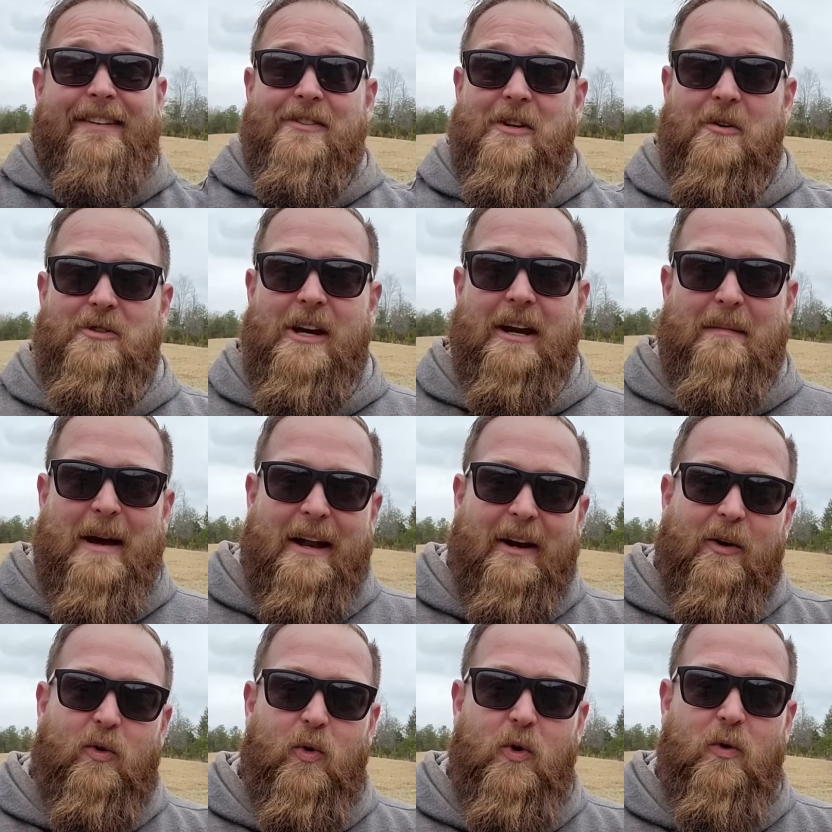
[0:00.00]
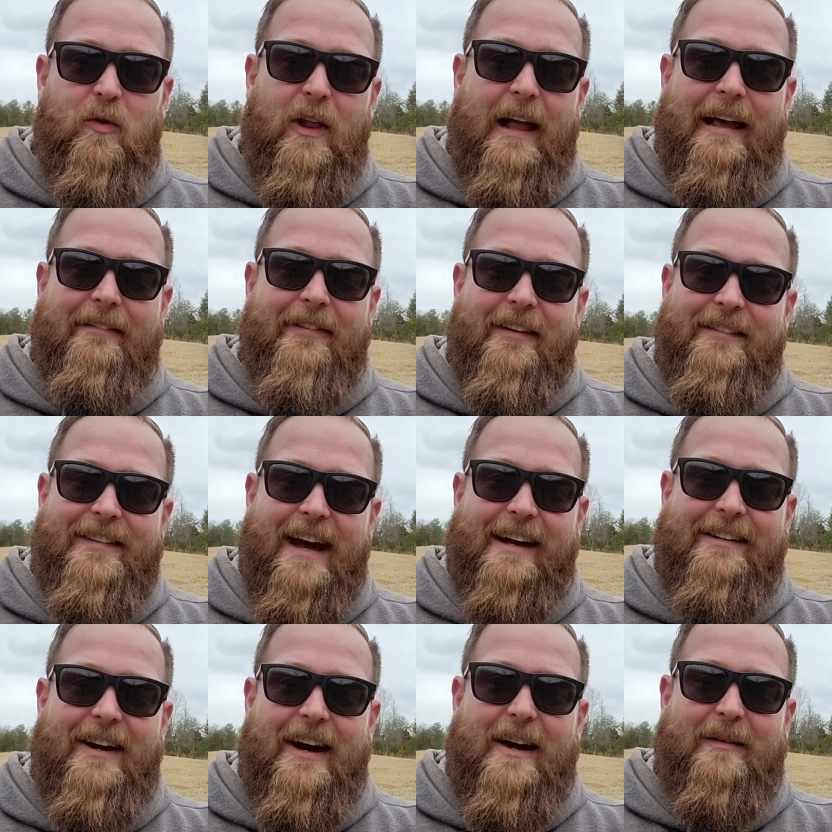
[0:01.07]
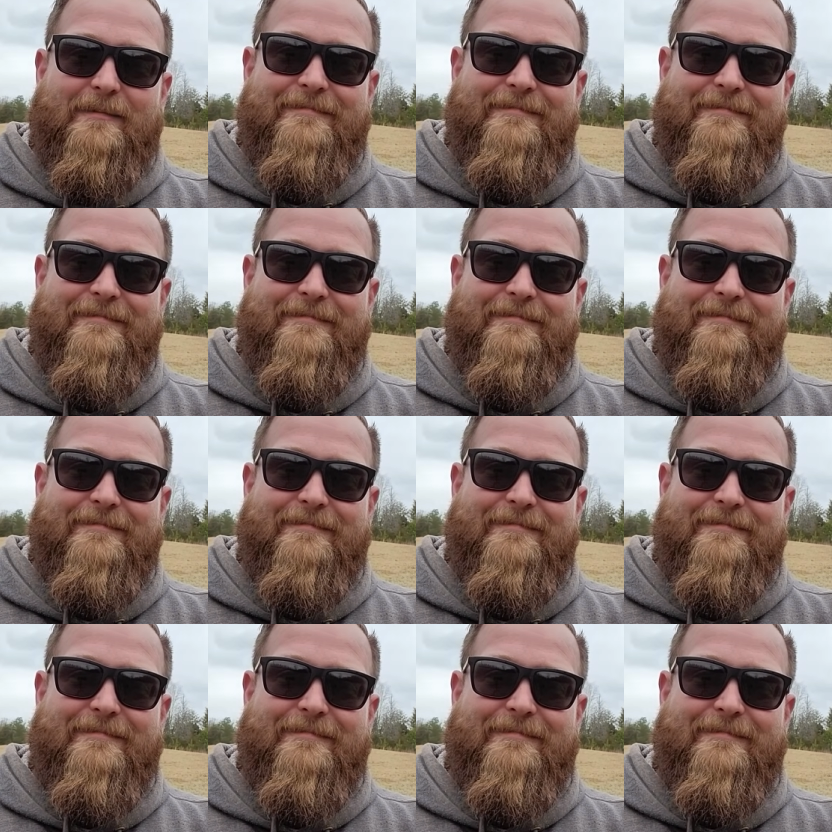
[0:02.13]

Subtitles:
So go check them out at groovelife.com.